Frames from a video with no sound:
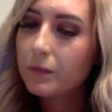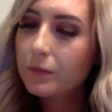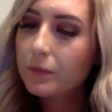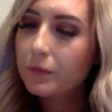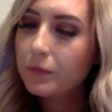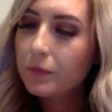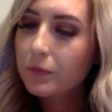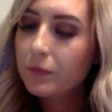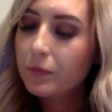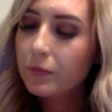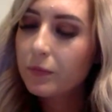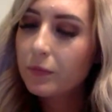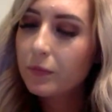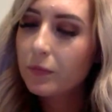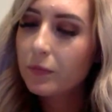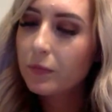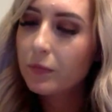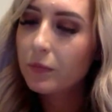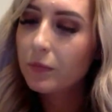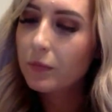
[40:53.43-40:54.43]

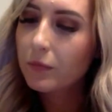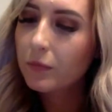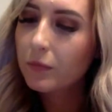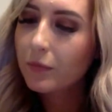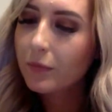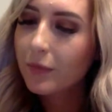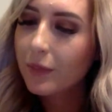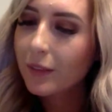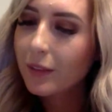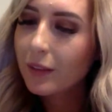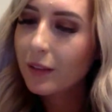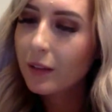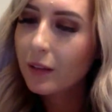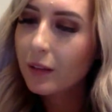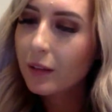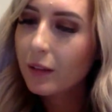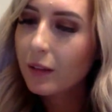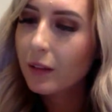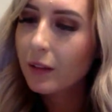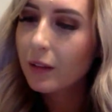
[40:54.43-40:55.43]

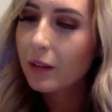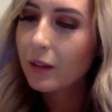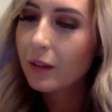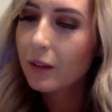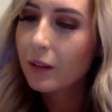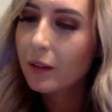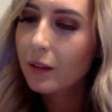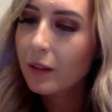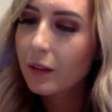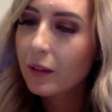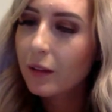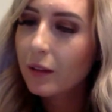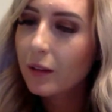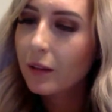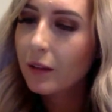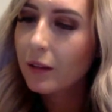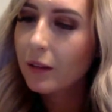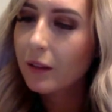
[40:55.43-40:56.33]
Nobody speaks.